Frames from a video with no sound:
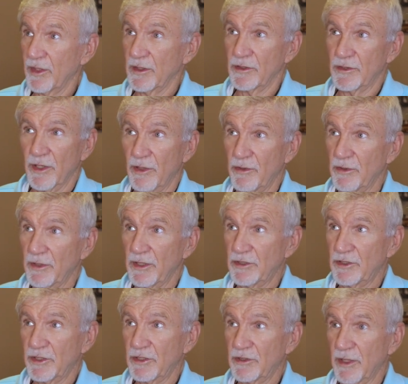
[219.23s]
So
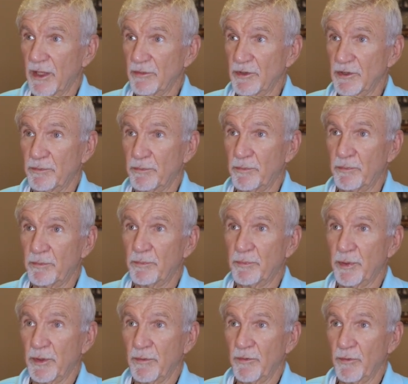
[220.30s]
I'm just
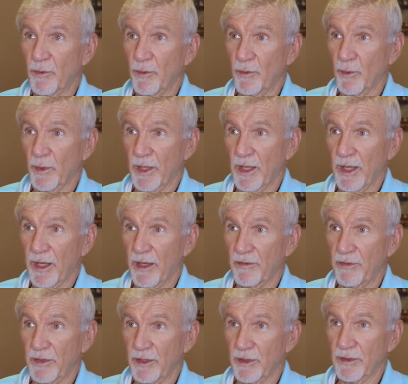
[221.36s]
putting forth what I have
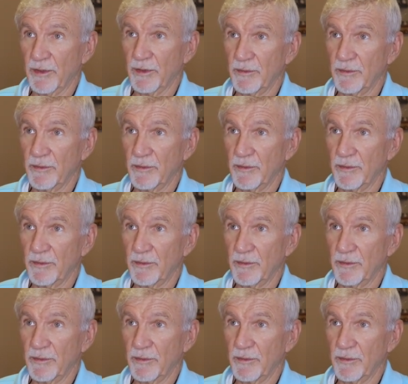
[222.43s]
here.